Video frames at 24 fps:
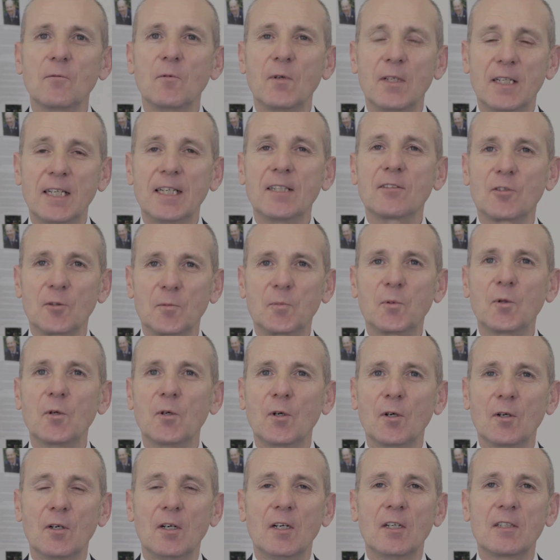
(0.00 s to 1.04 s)
We need
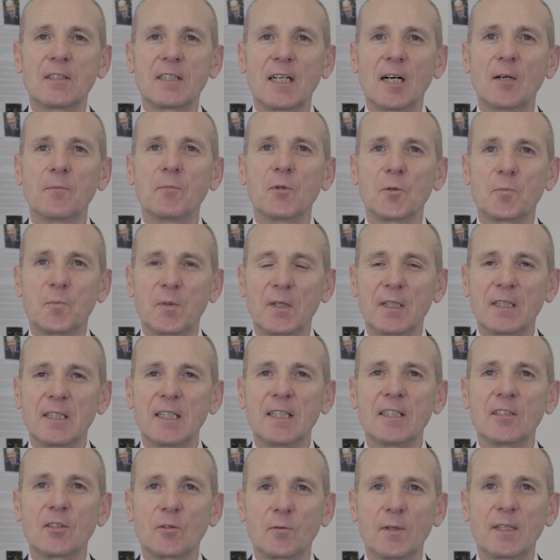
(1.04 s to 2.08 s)
support to help us build
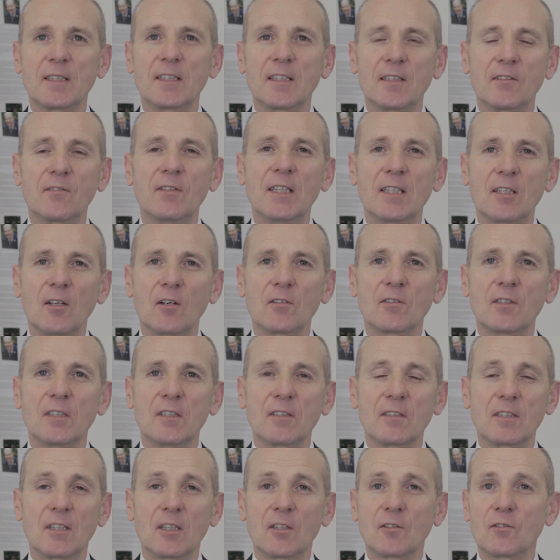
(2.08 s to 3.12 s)
these 23
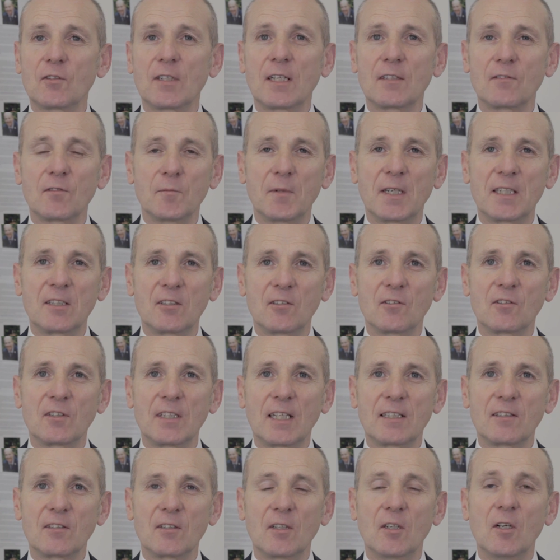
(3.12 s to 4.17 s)
lodges and a transformation
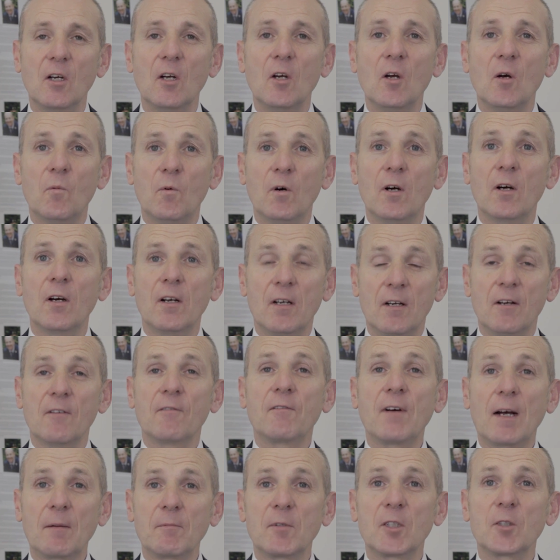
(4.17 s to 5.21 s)
centre where
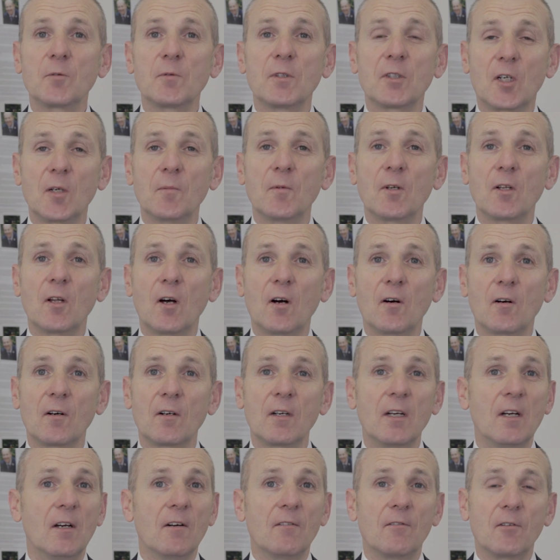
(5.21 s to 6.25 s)
families will come along
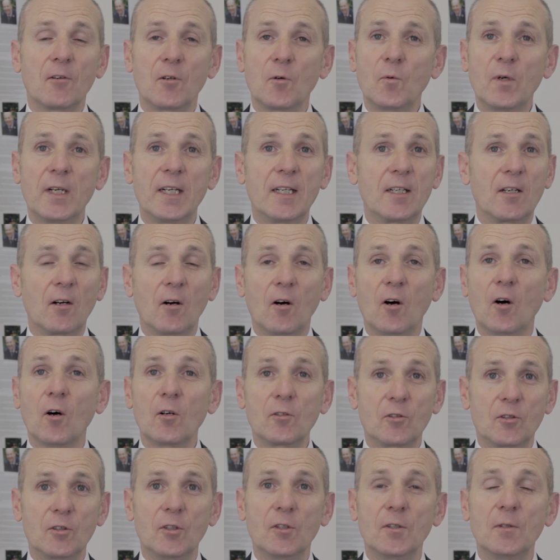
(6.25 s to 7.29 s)
for a week or
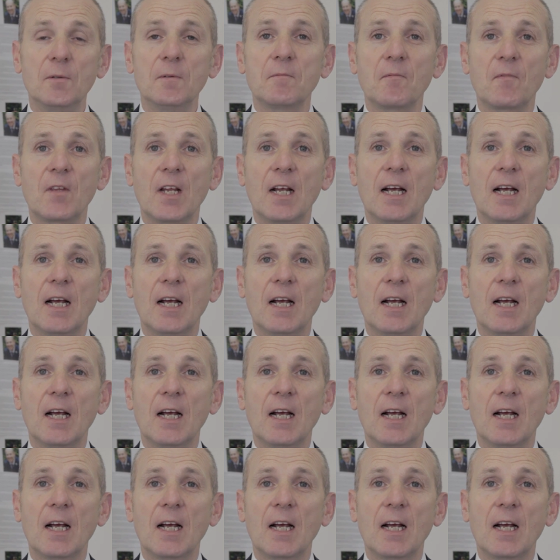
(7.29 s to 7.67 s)
two.